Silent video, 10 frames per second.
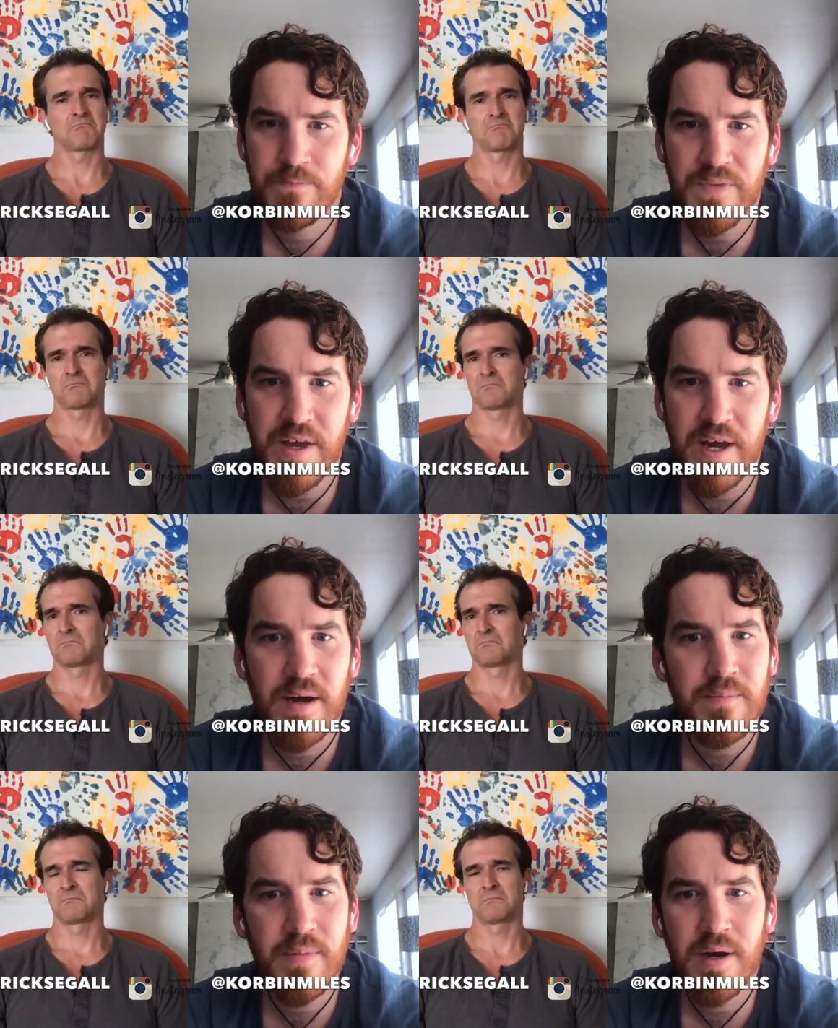
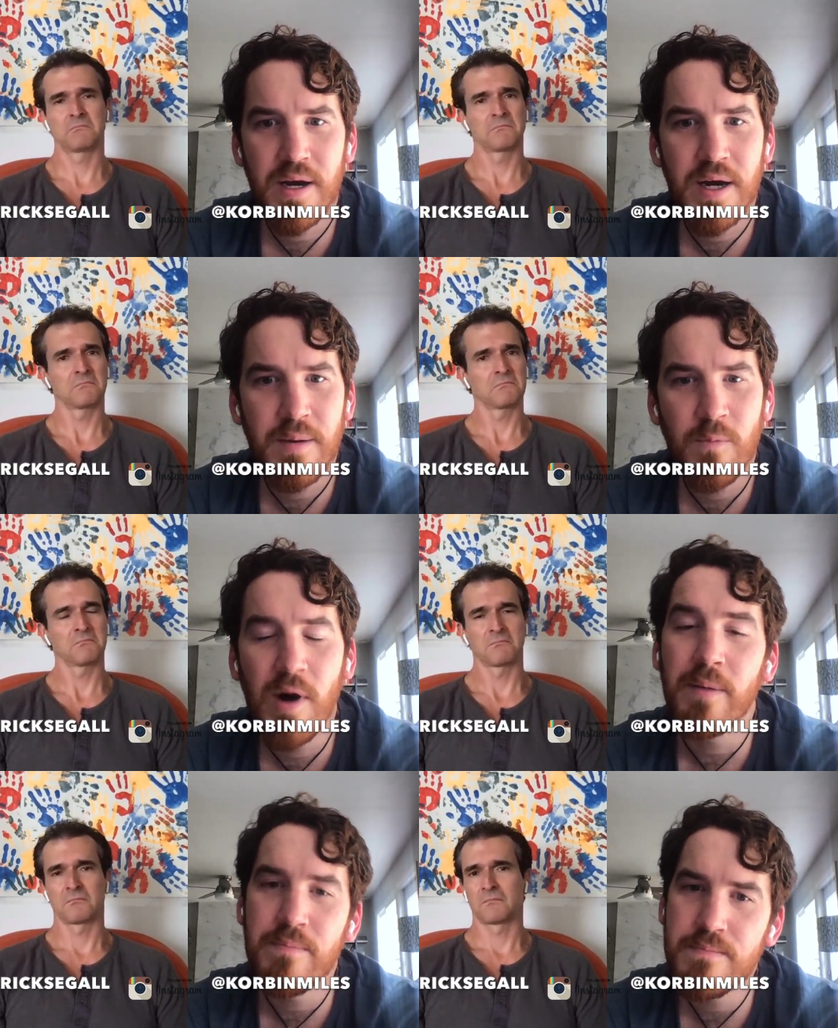Speaker 1: Yeah. Uh,
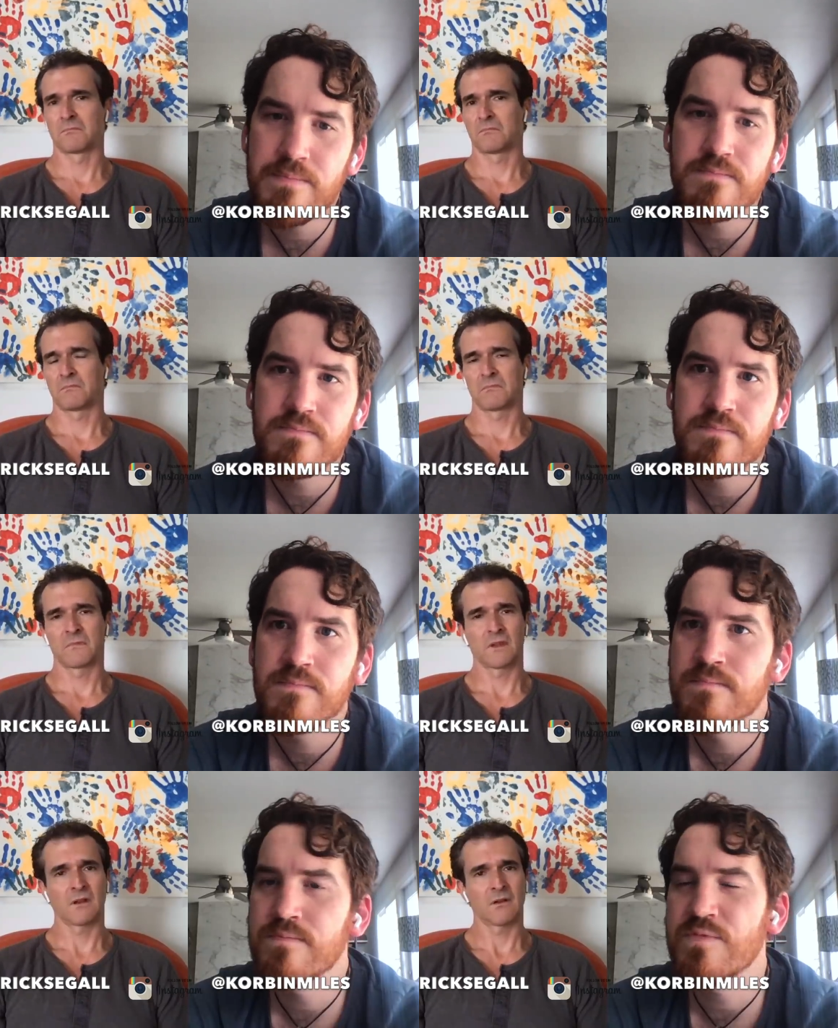well,
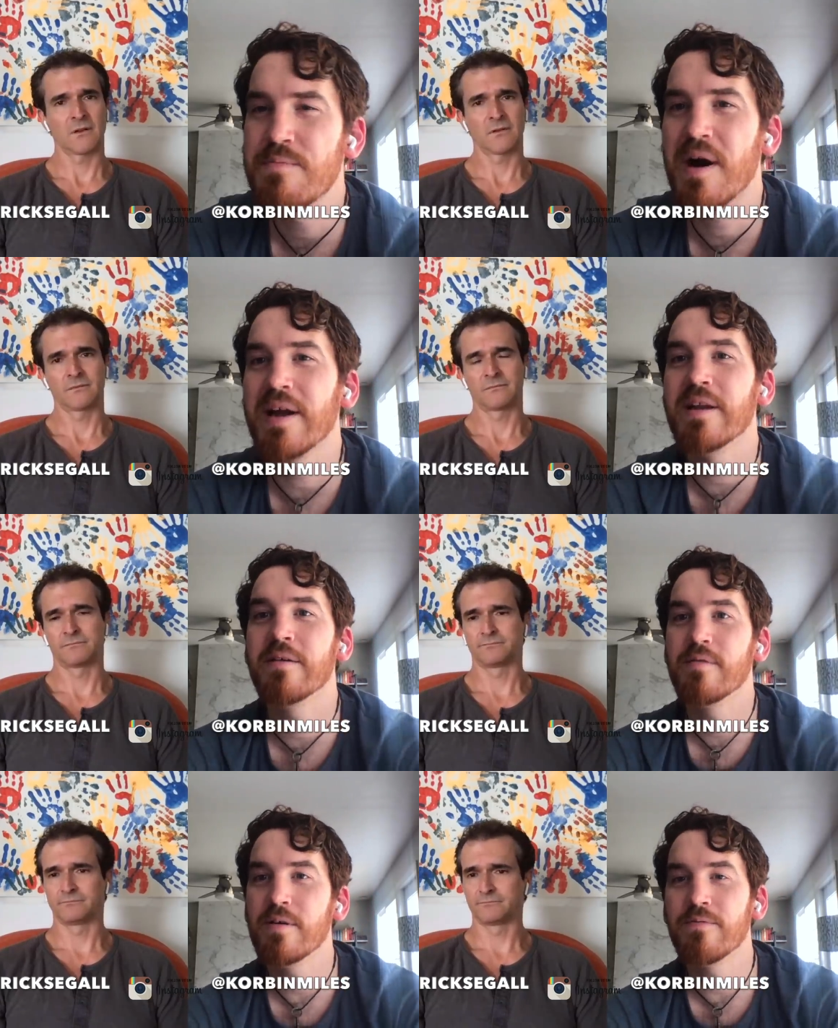we might
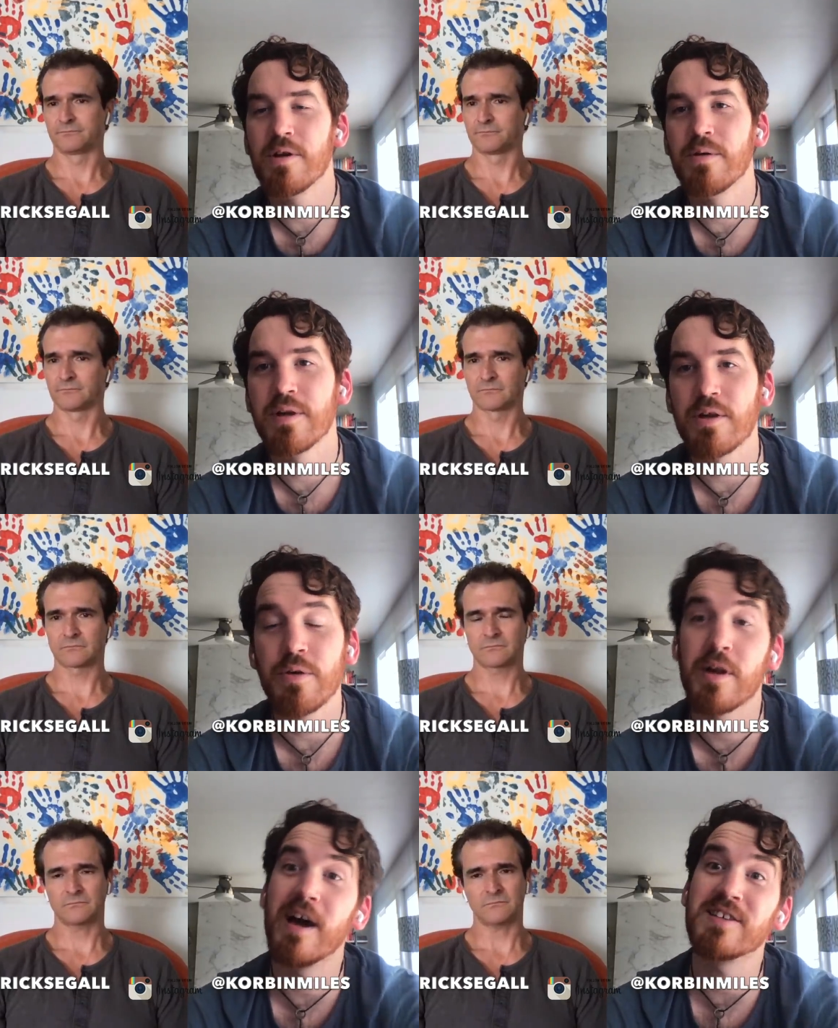if you
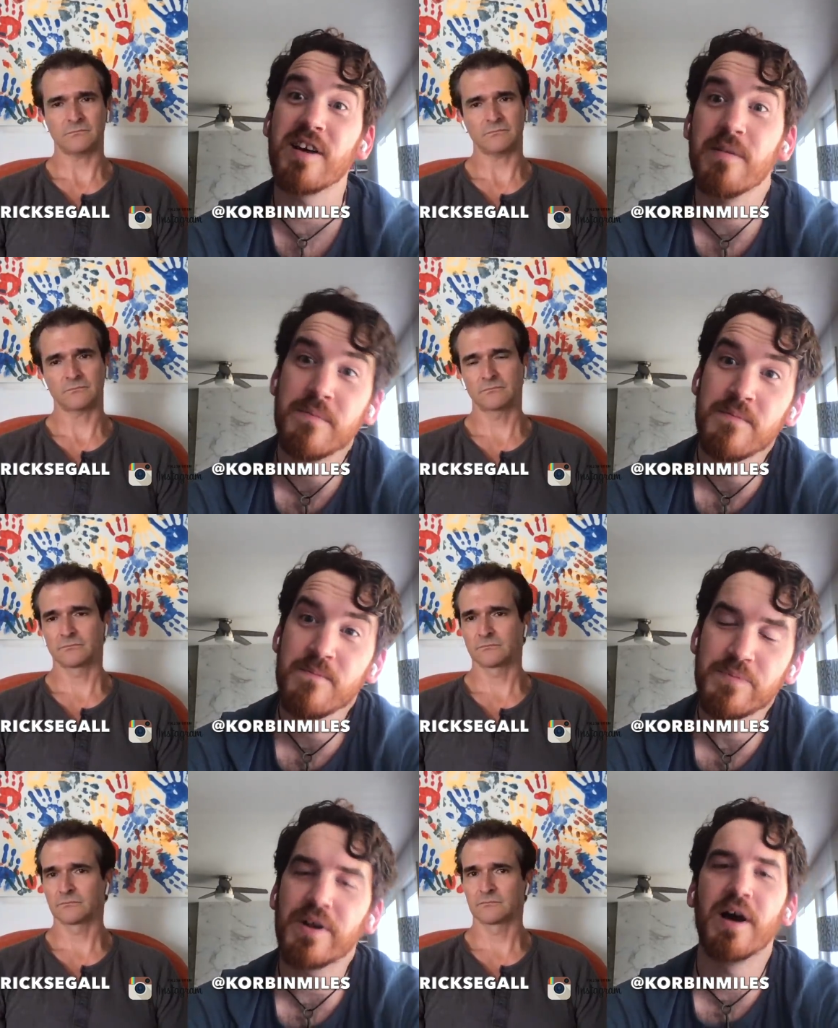include Alaska.
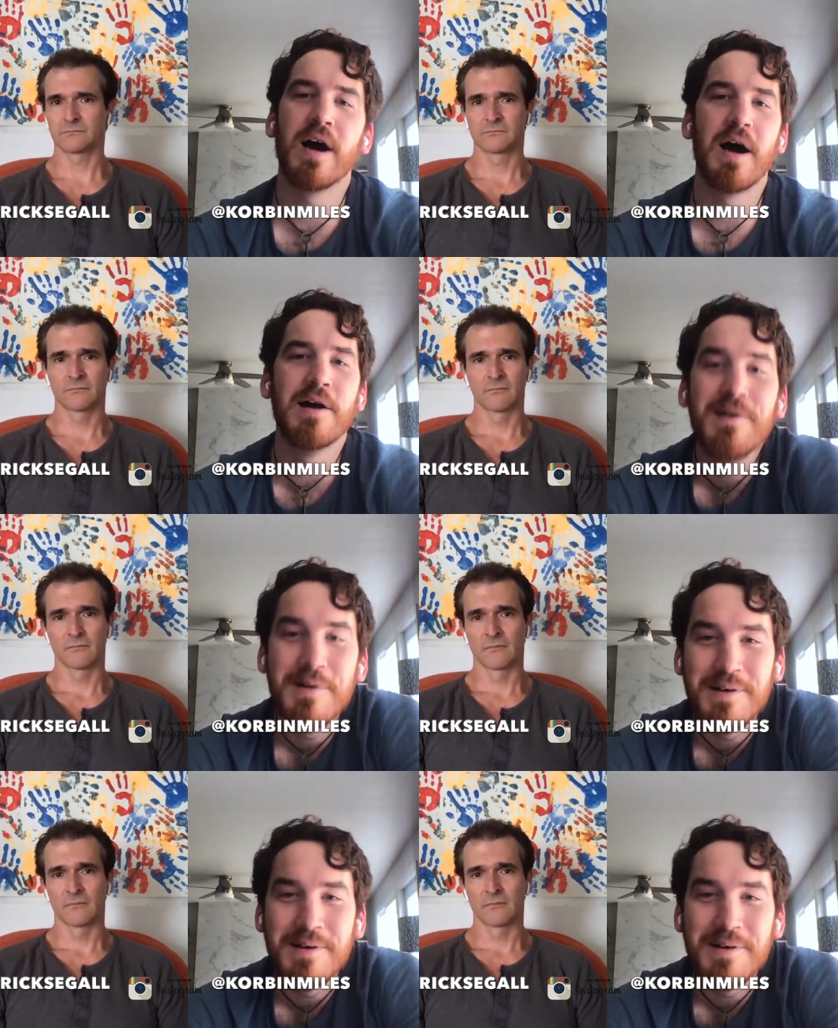Uh,